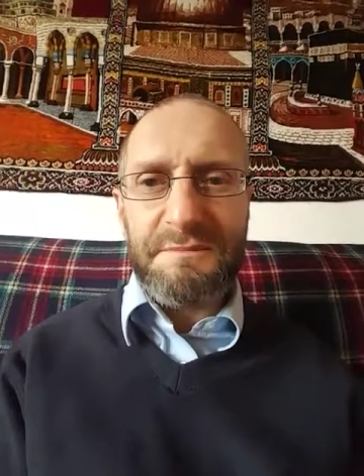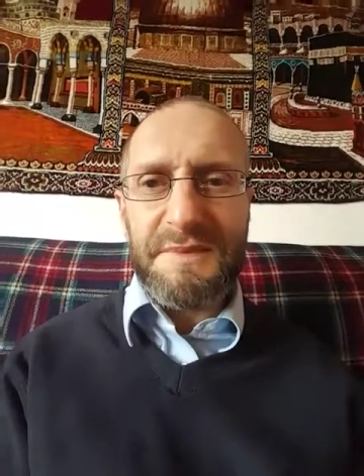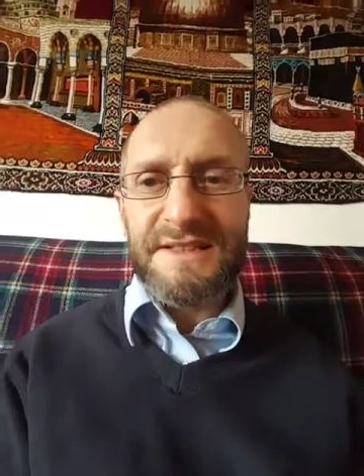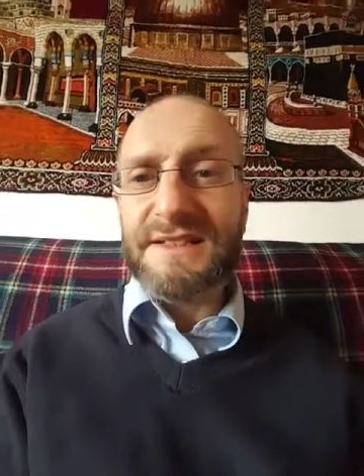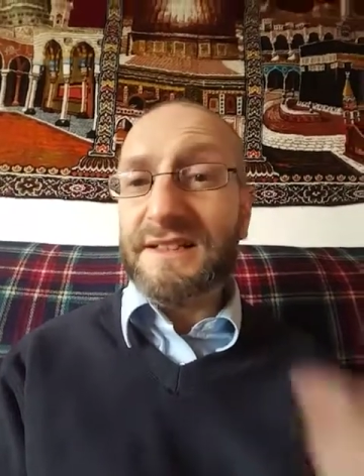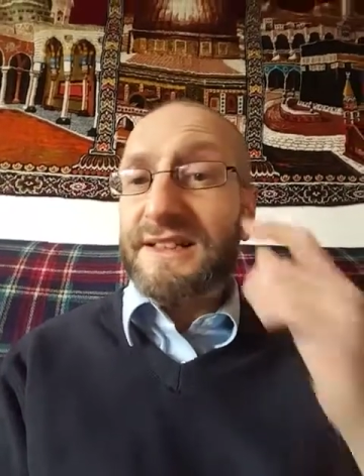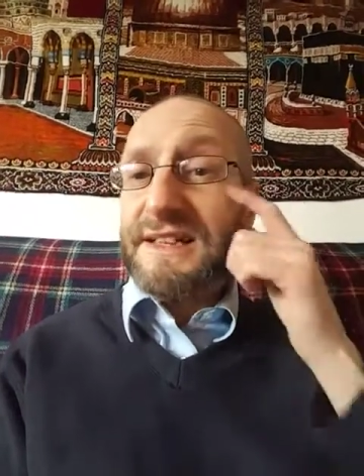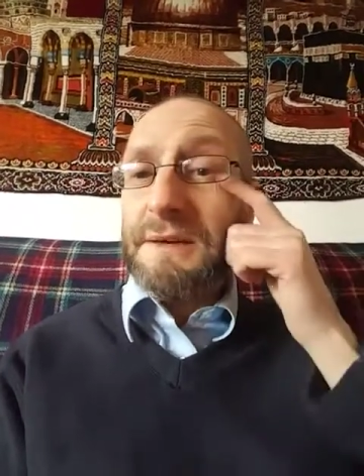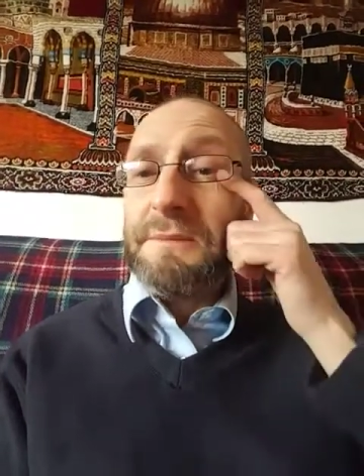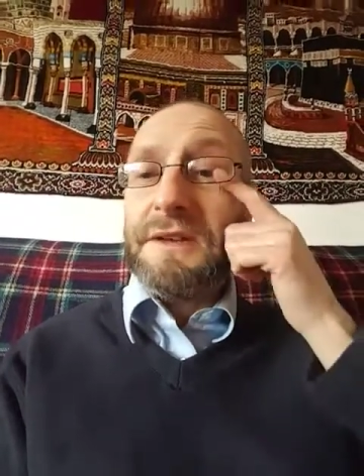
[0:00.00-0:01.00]
basically it
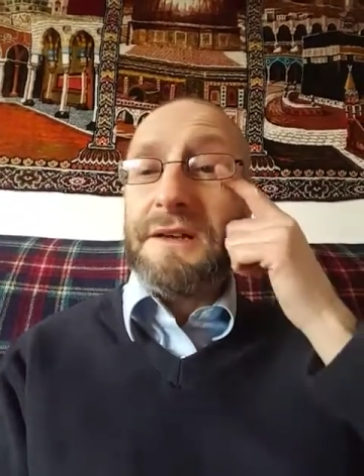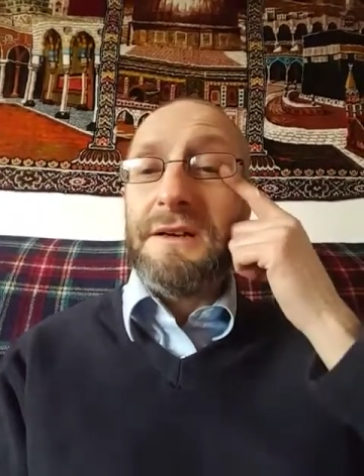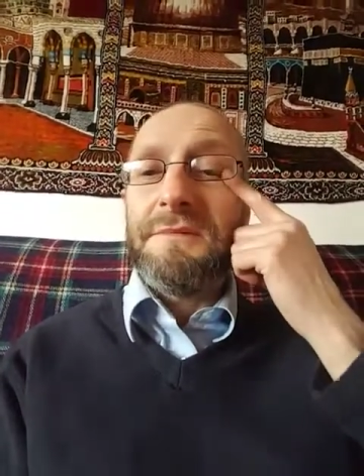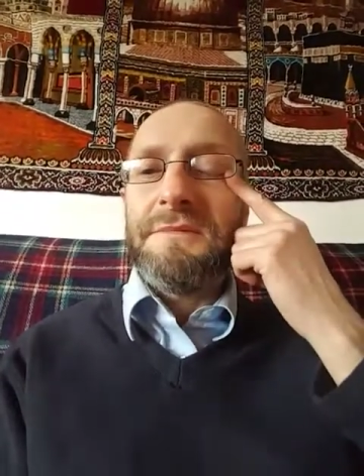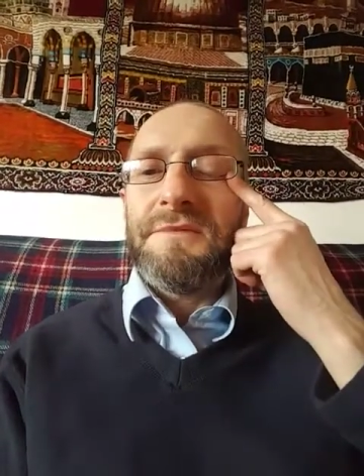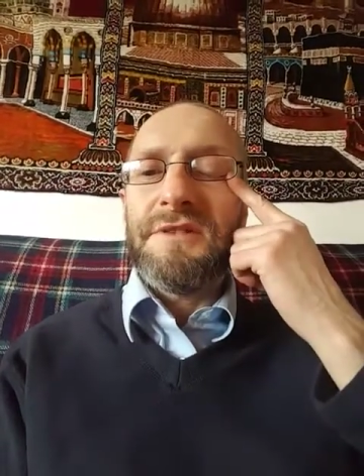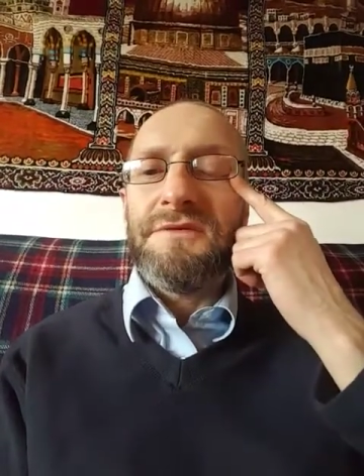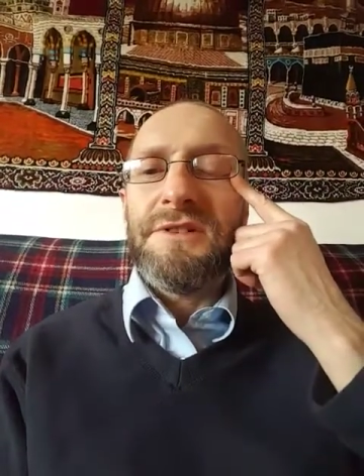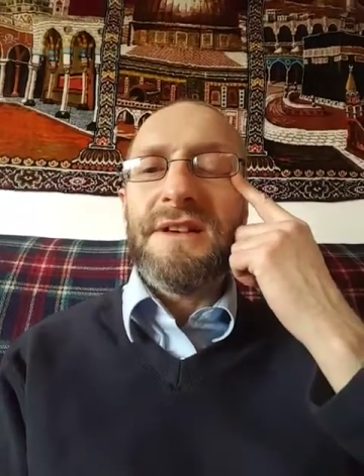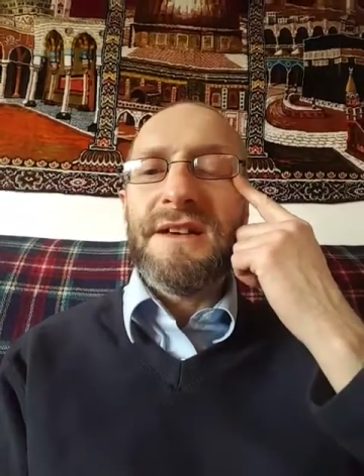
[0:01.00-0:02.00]
can be not
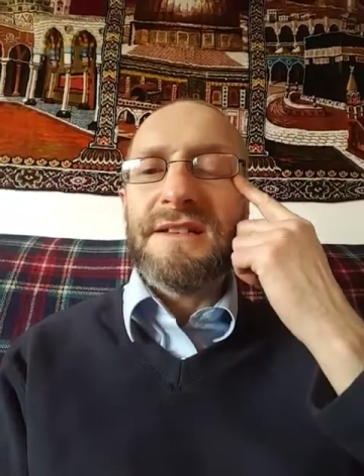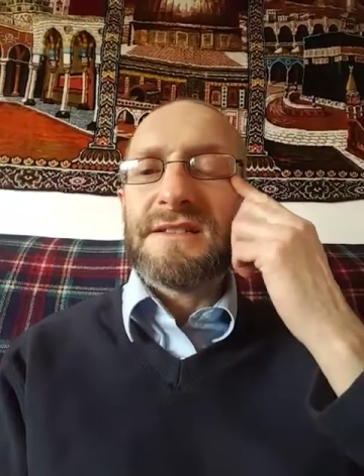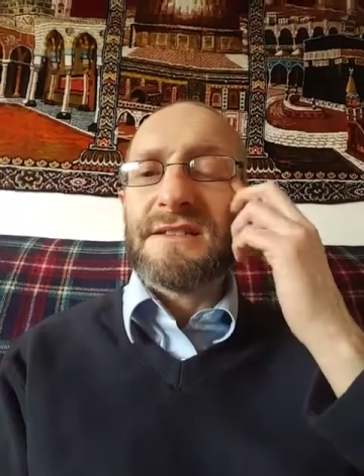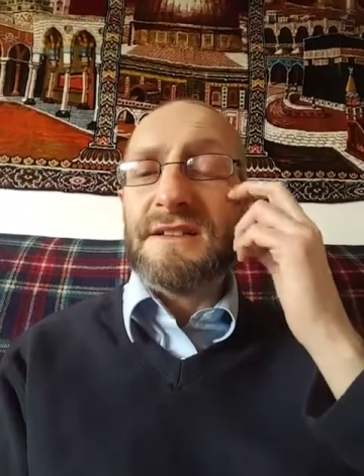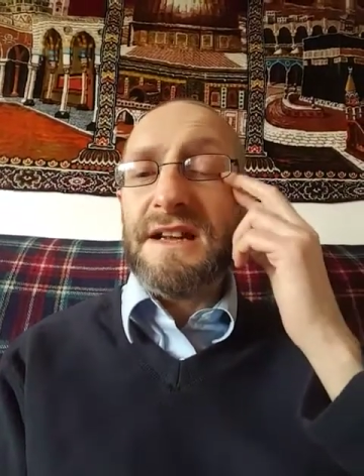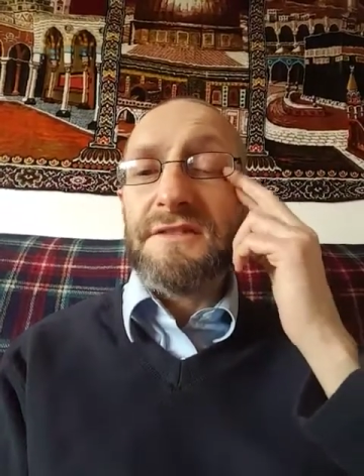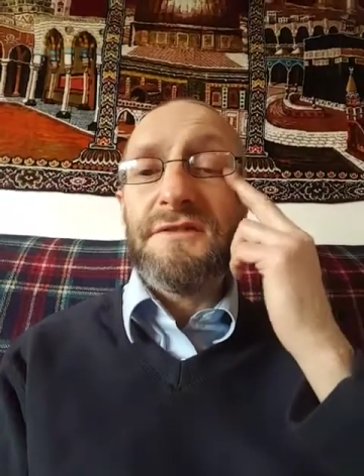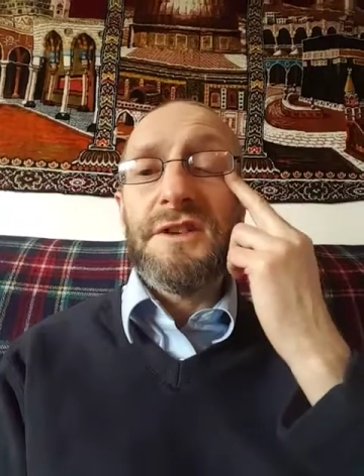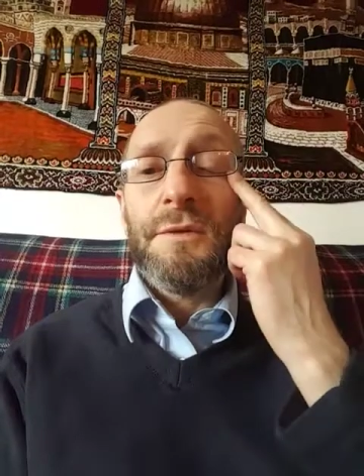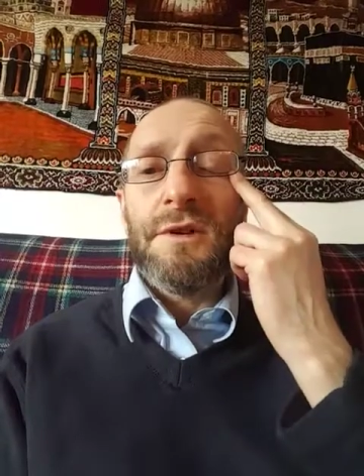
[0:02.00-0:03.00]
very nice either
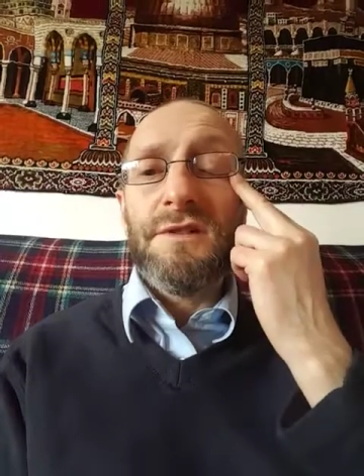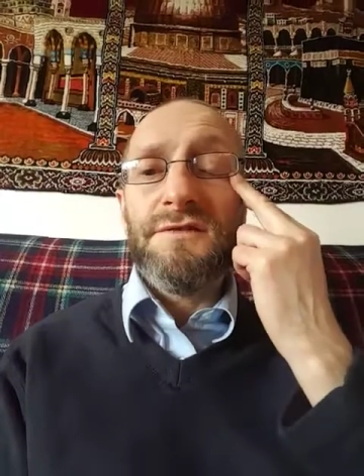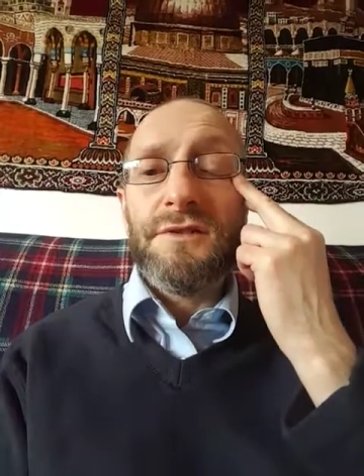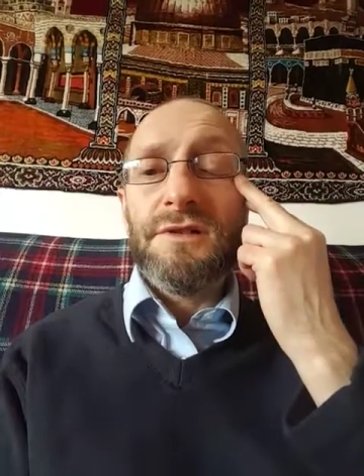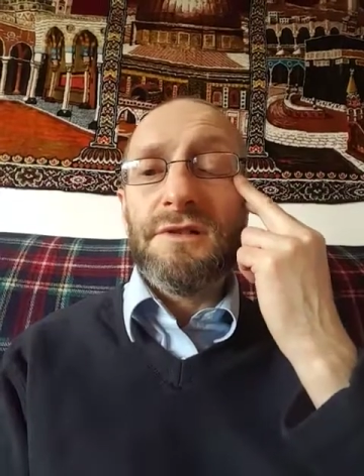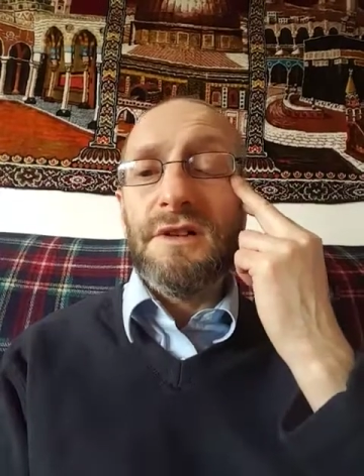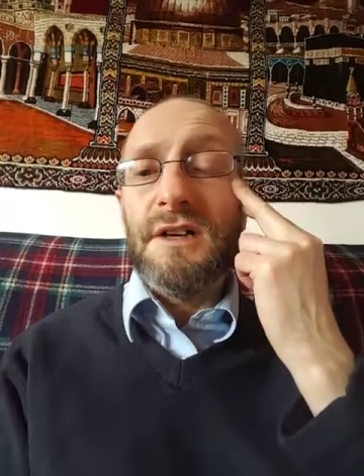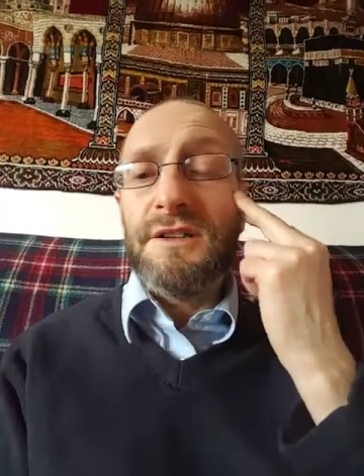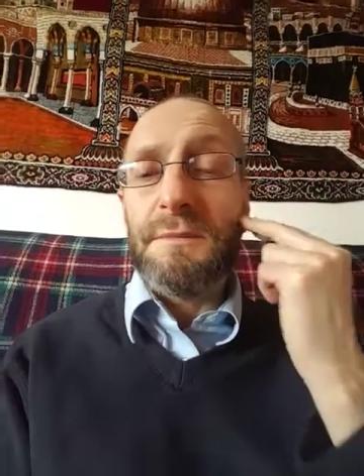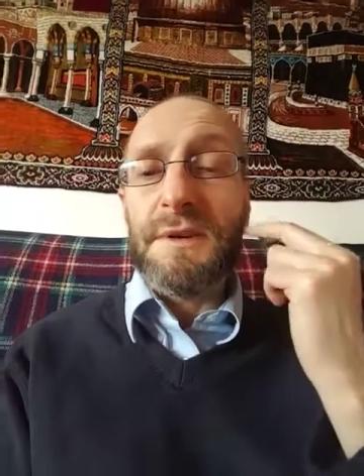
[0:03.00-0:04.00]
for you or for
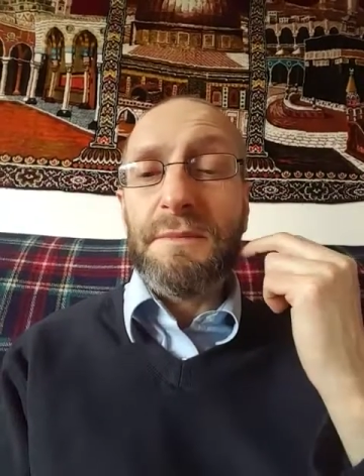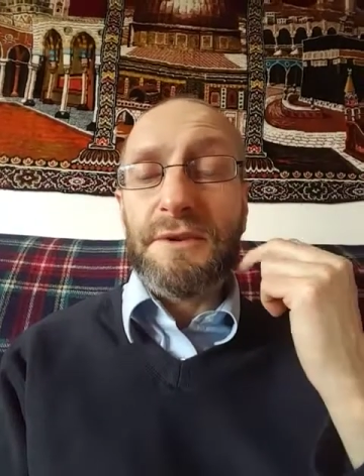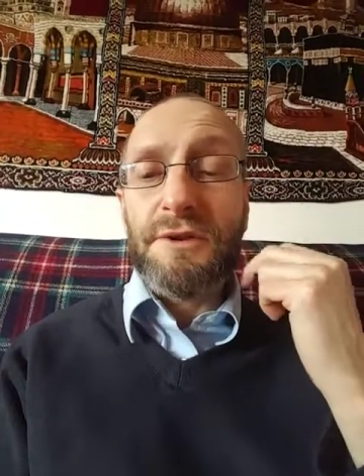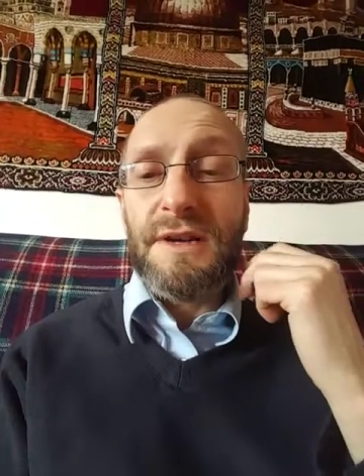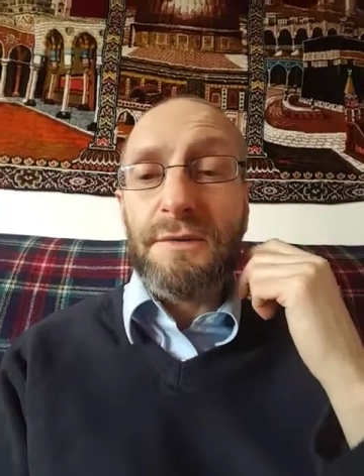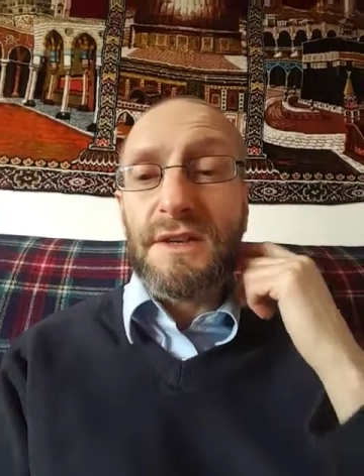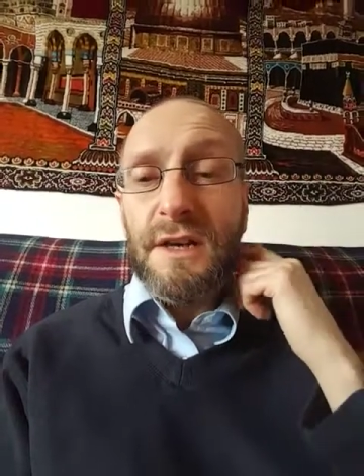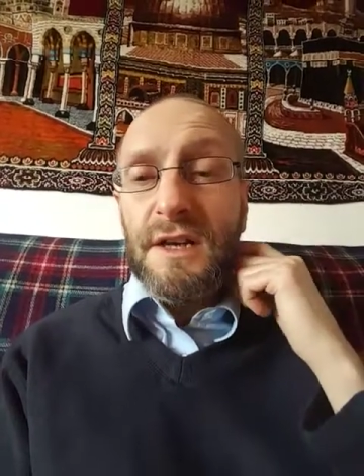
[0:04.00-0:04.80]
the people you're around.